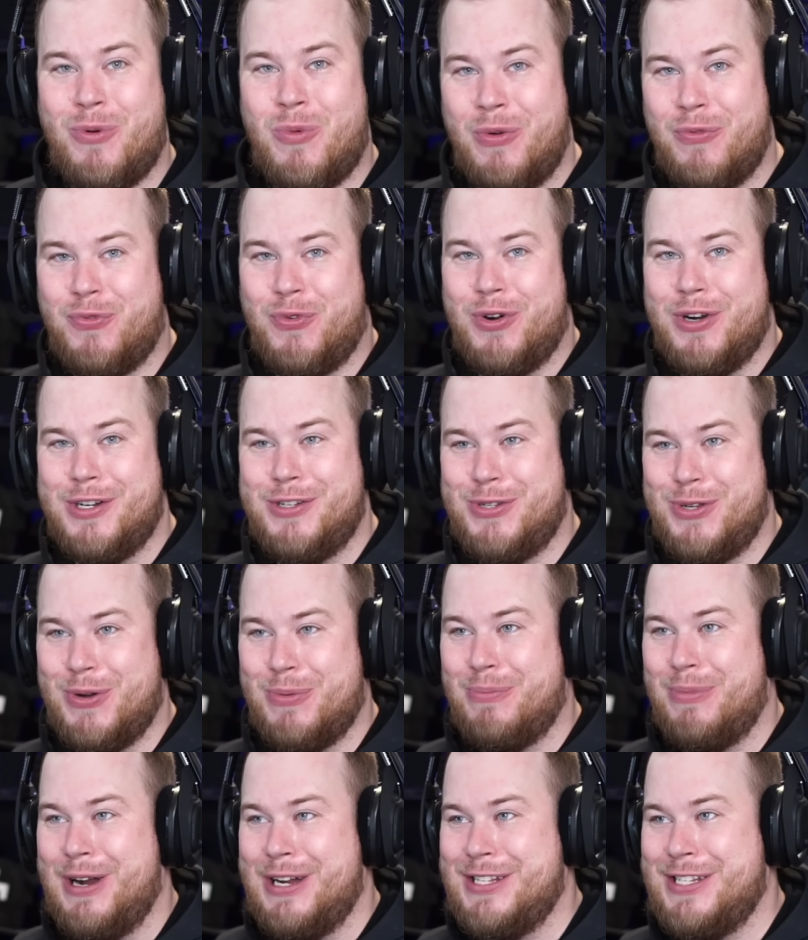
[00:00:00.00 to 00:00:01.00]
142
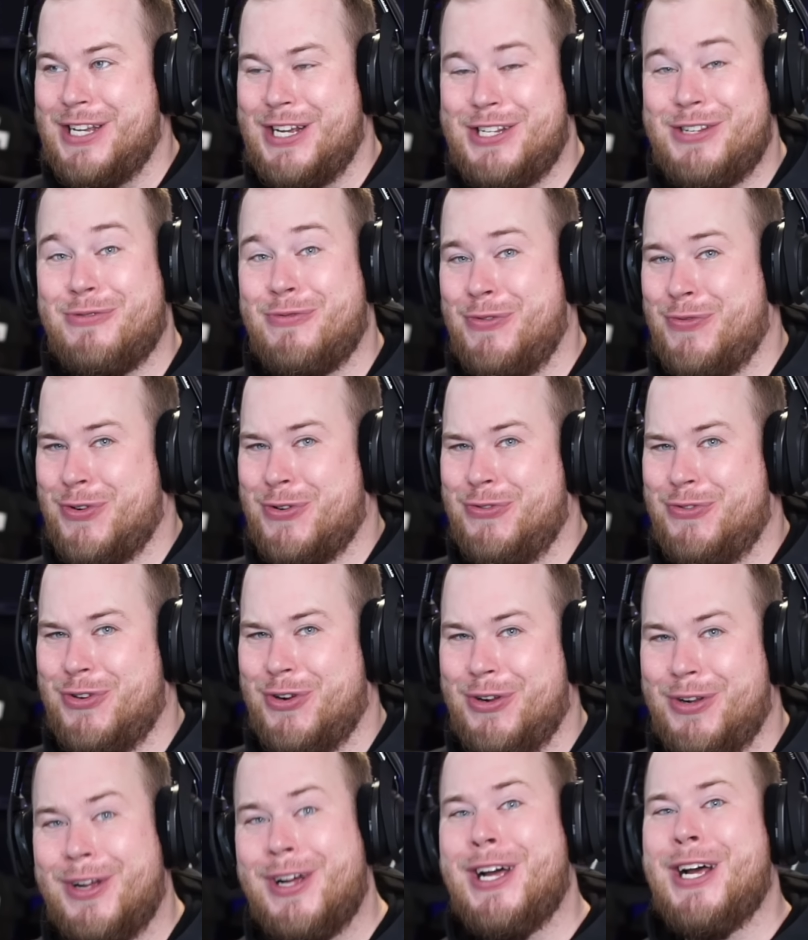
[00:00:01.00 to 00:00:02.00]
on Brands Hatch with
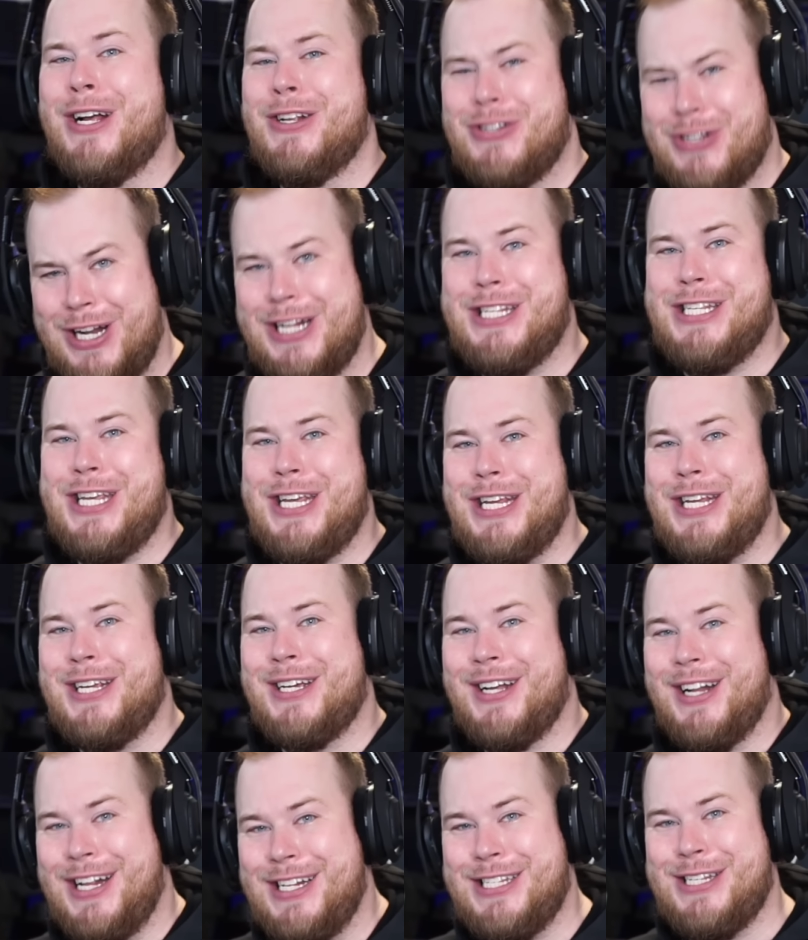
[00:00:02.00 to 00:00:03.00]
control. So let's see.
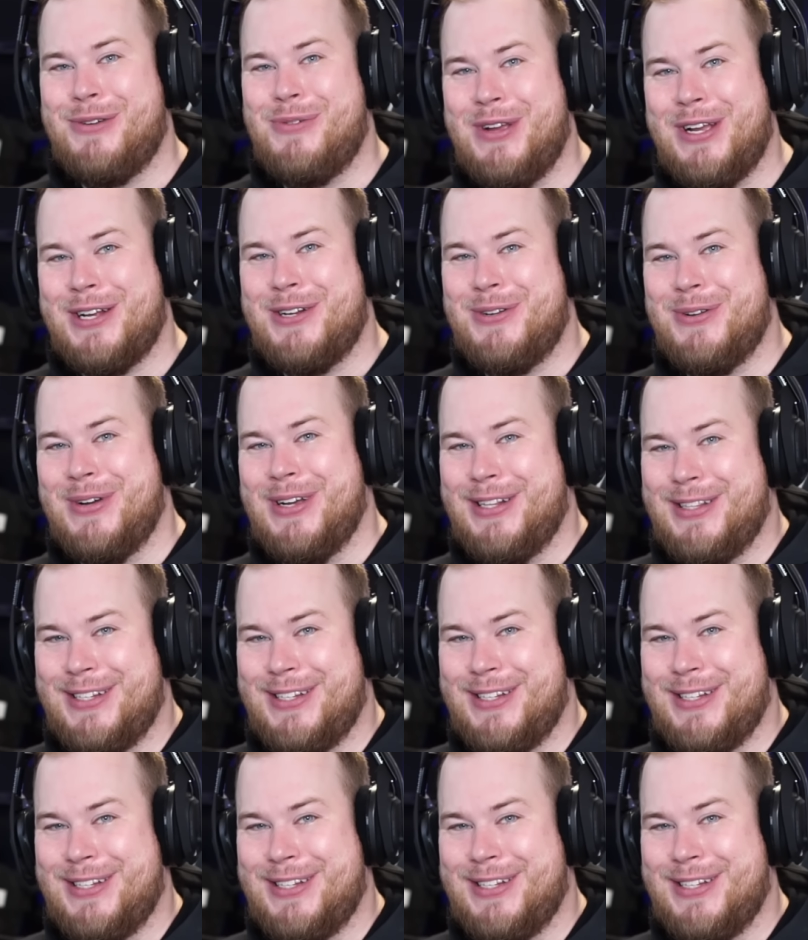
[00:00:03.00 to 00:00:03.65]
Let's see if we can do it.